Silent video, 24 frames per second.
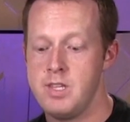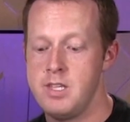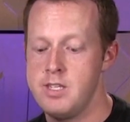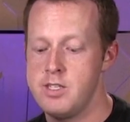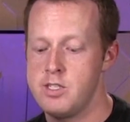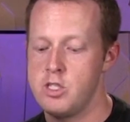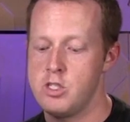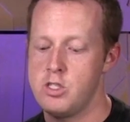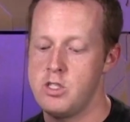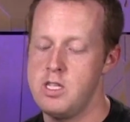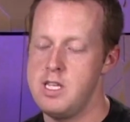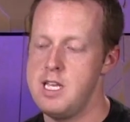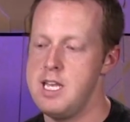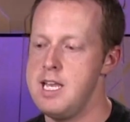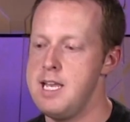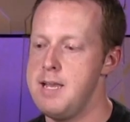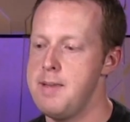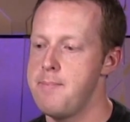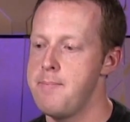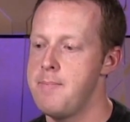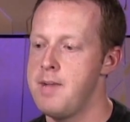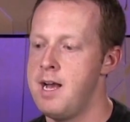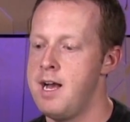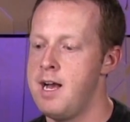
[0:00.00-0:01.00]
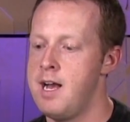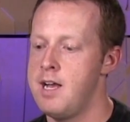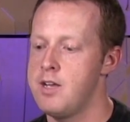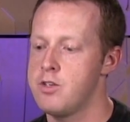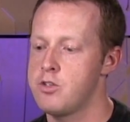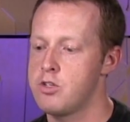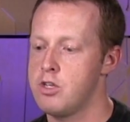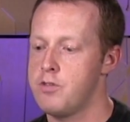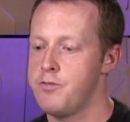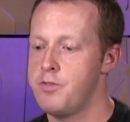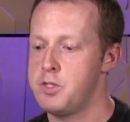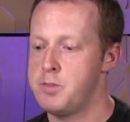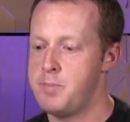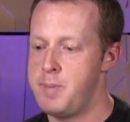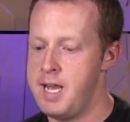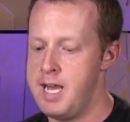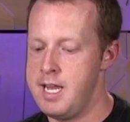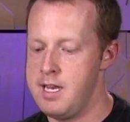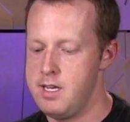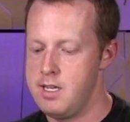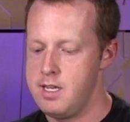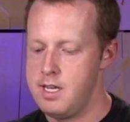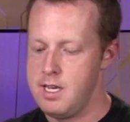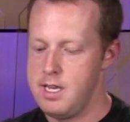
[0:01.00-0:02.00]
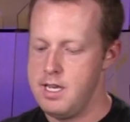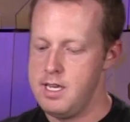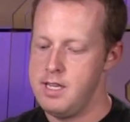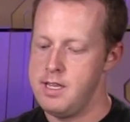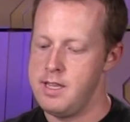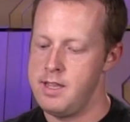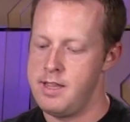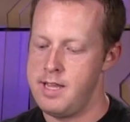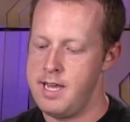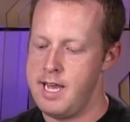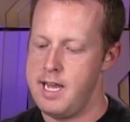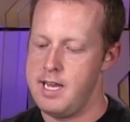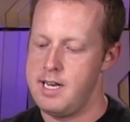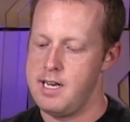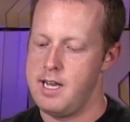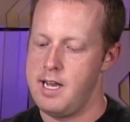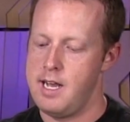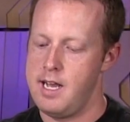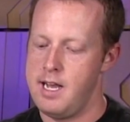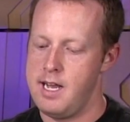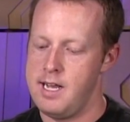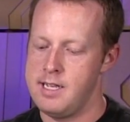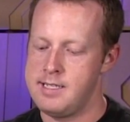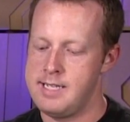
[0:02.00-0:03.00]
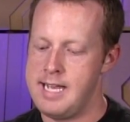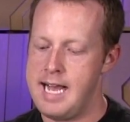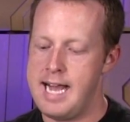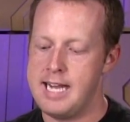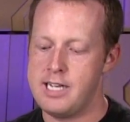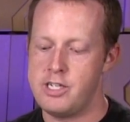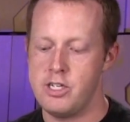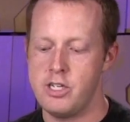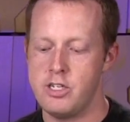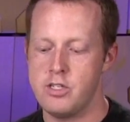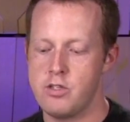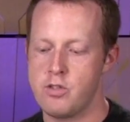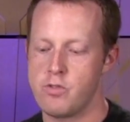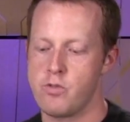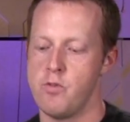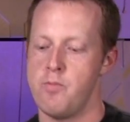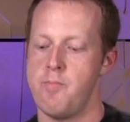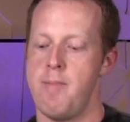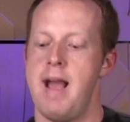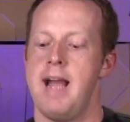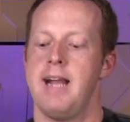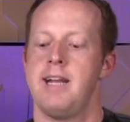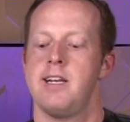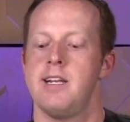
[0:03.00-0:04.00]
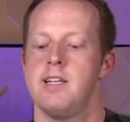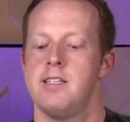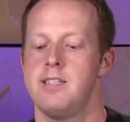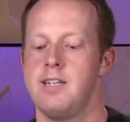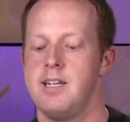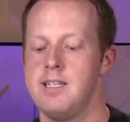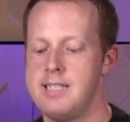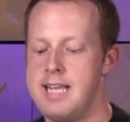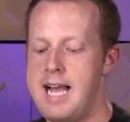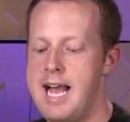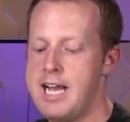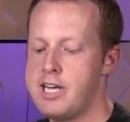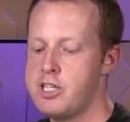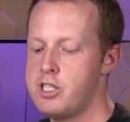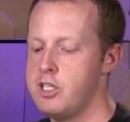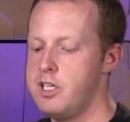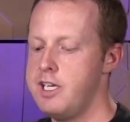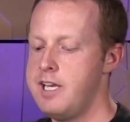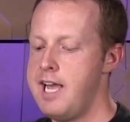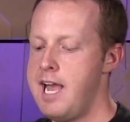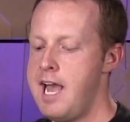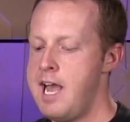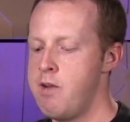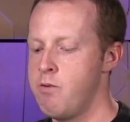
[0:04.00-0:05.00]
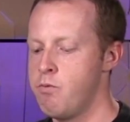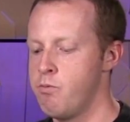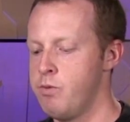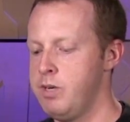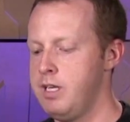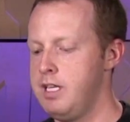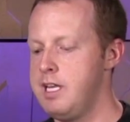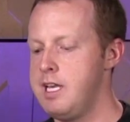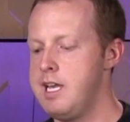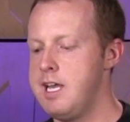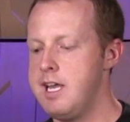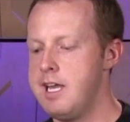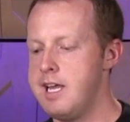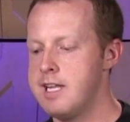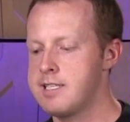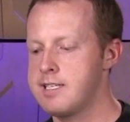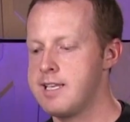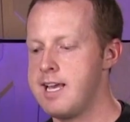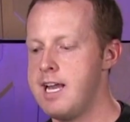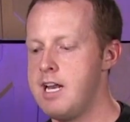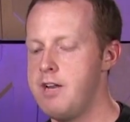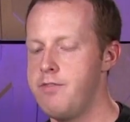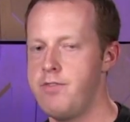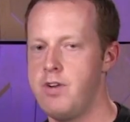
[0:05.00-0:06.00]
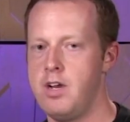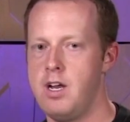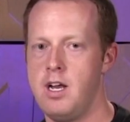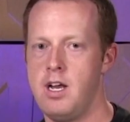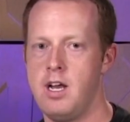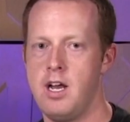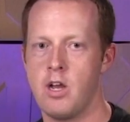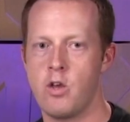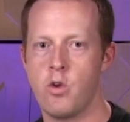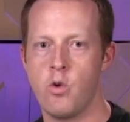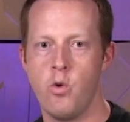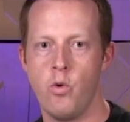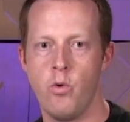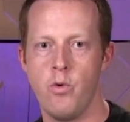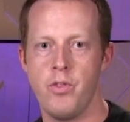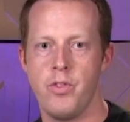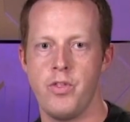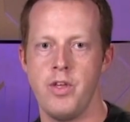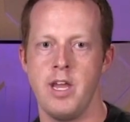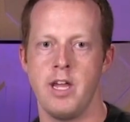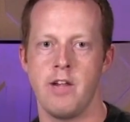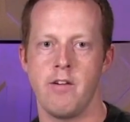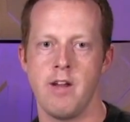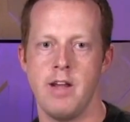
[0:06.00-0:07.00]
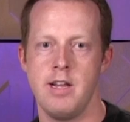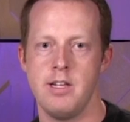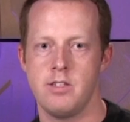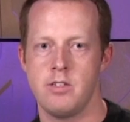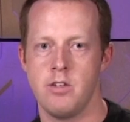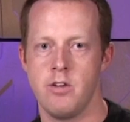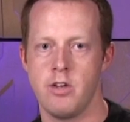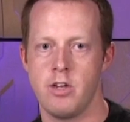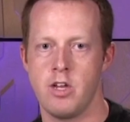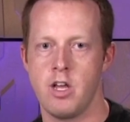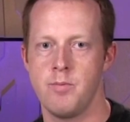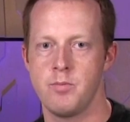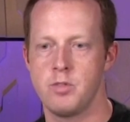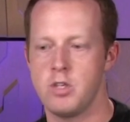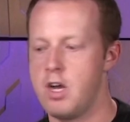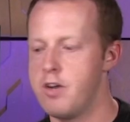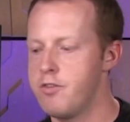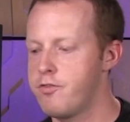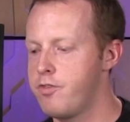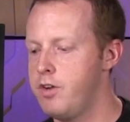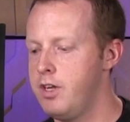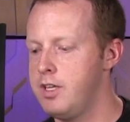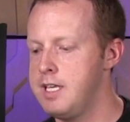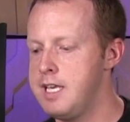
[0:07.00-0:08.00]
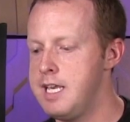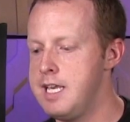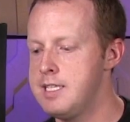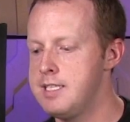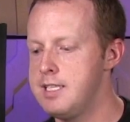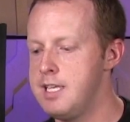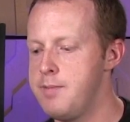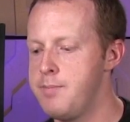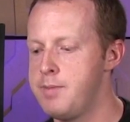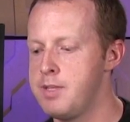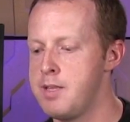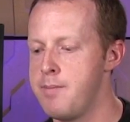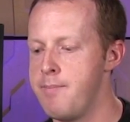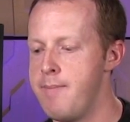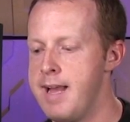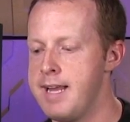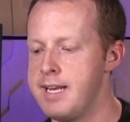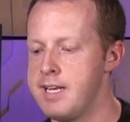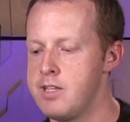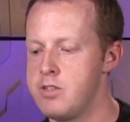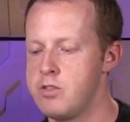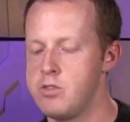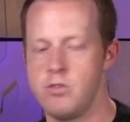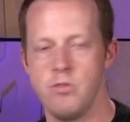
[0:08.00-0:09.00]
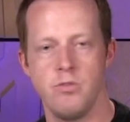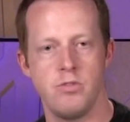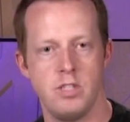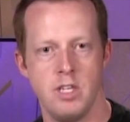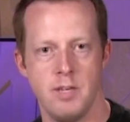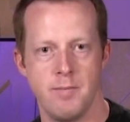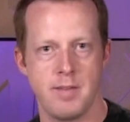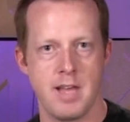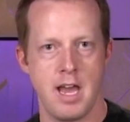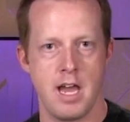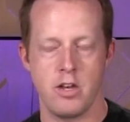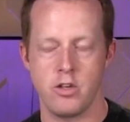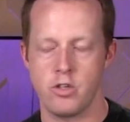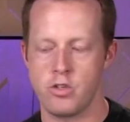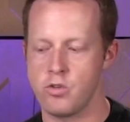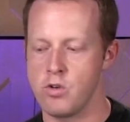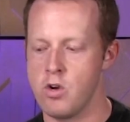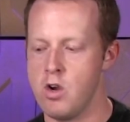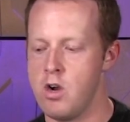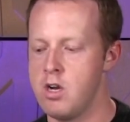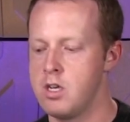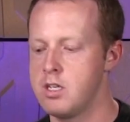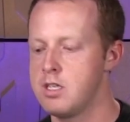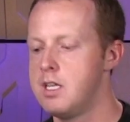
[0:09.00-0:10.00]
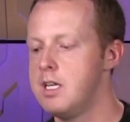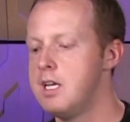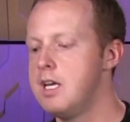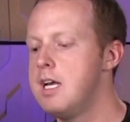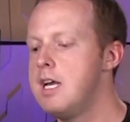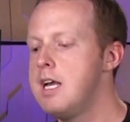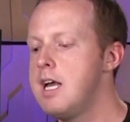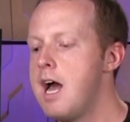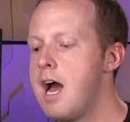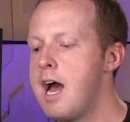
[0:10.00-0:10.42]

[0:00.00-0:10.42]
This is the uh, Surface Pen that attaches through magnets, and it's actually a really, it's kind of a, a cool thing, right? So it comes off fairly easily, but the magnets do seem kind of strong.